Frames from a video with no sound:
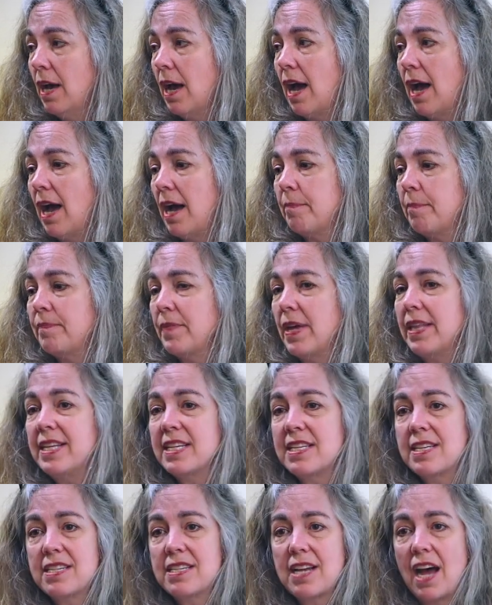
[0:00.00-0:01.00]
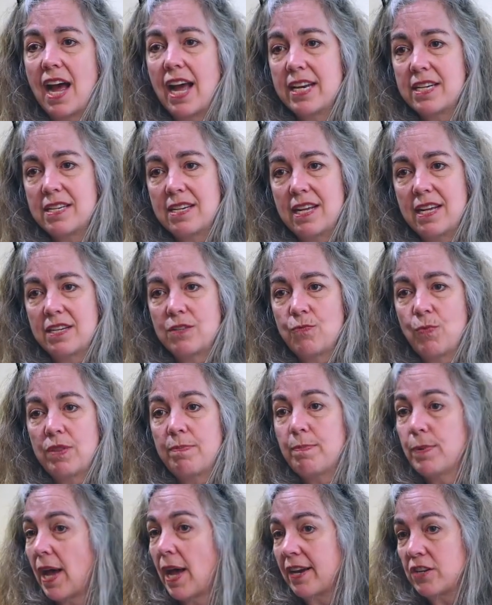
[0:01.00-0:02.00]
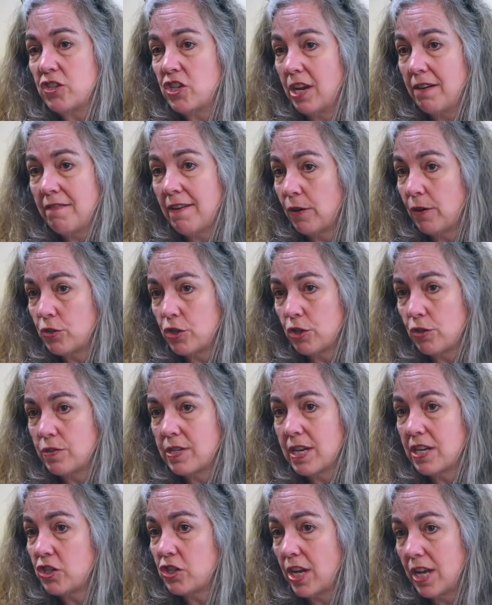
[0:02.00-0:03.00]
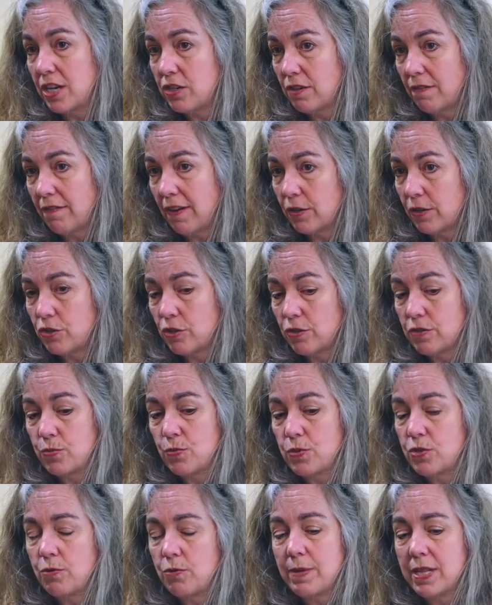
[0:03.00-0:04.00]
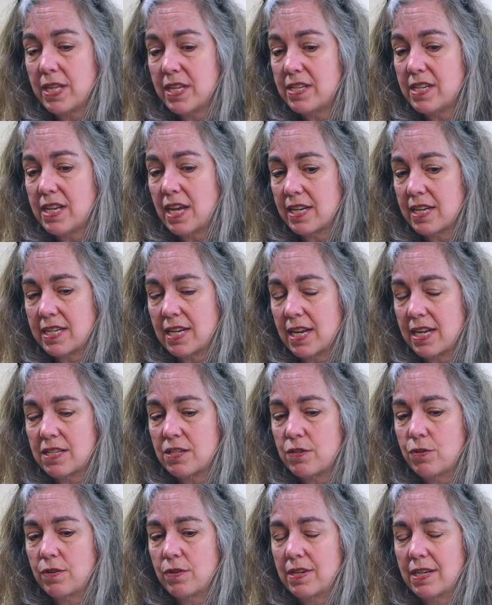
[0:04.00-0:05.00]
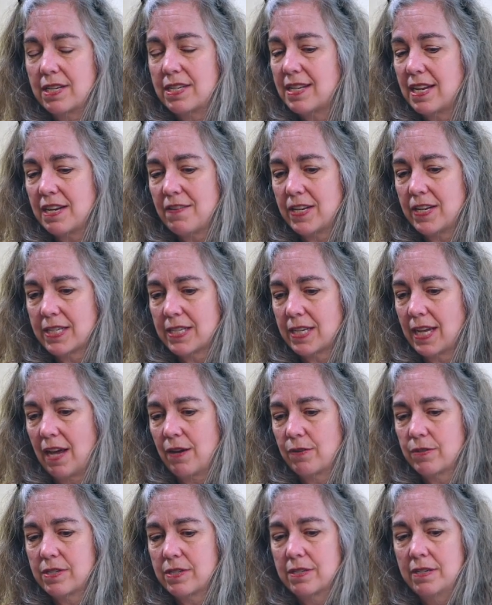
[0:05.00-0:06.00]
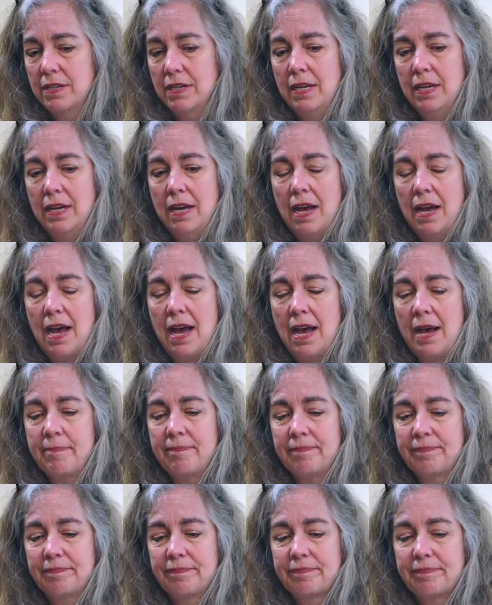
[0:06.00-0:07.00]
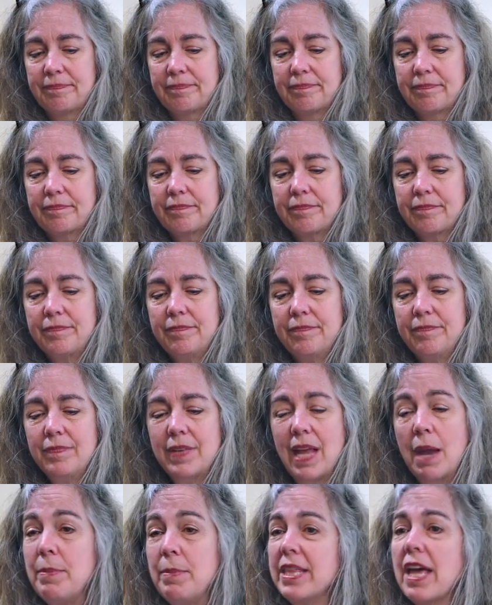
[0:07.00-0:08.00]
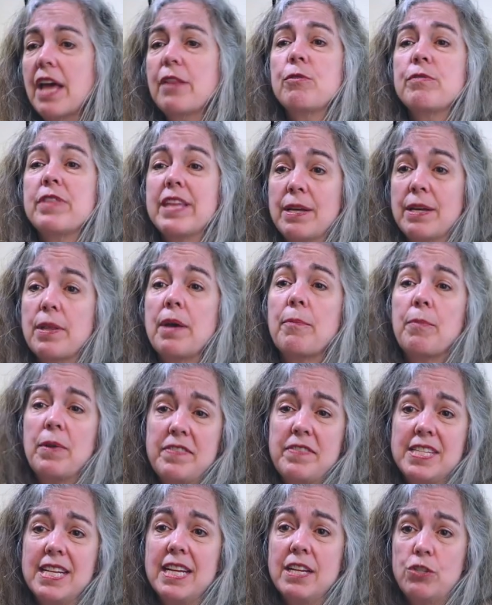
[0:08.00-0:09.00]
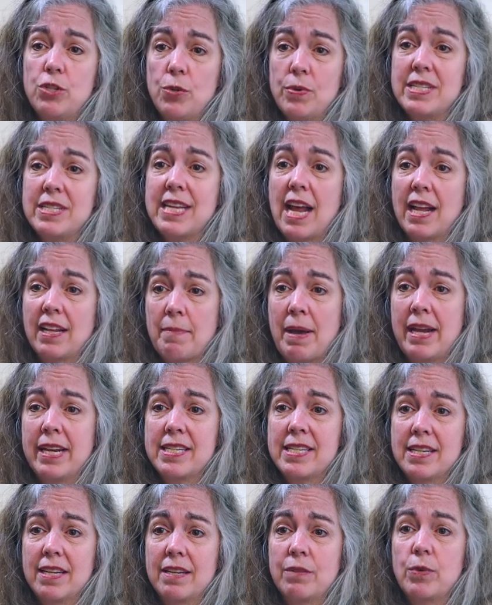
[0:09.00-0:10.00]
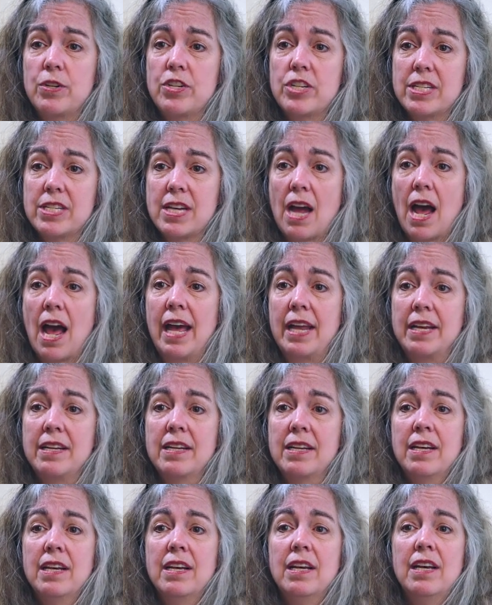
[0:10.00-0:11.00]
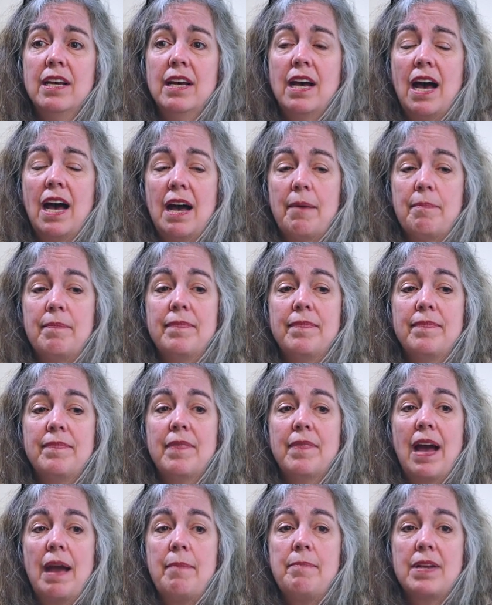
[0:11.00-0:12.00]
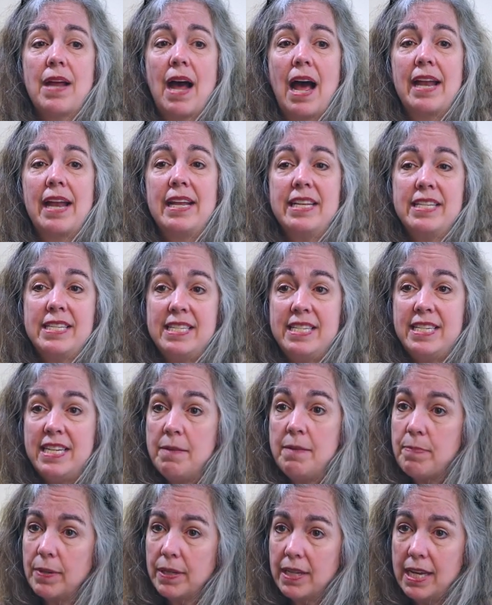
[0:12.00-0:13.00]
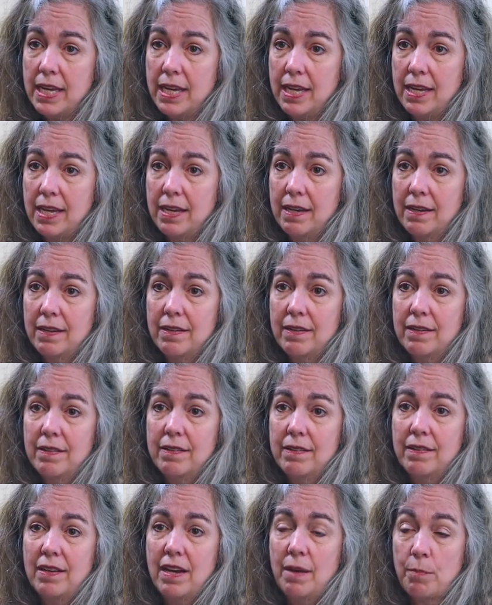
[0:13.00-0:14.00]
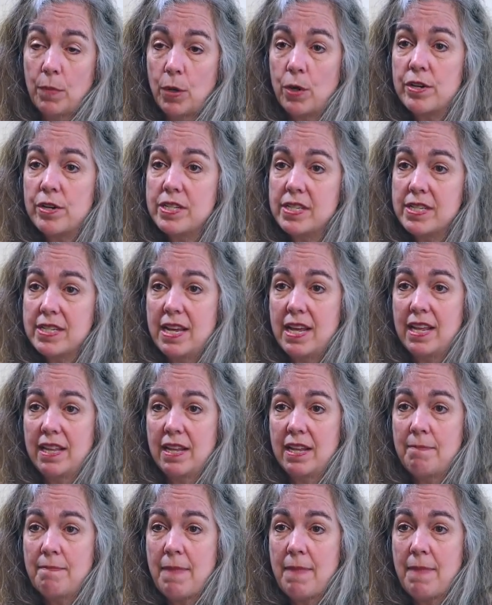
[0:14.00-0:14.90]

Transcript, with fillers: Um, and this is tied in with blockchain vouchers, education vouchers, which will be these ESA savings accounts. Um, I mean, the other thing that we've seen too is telemedicine, which is not, um, I'm not as deeply immersed in the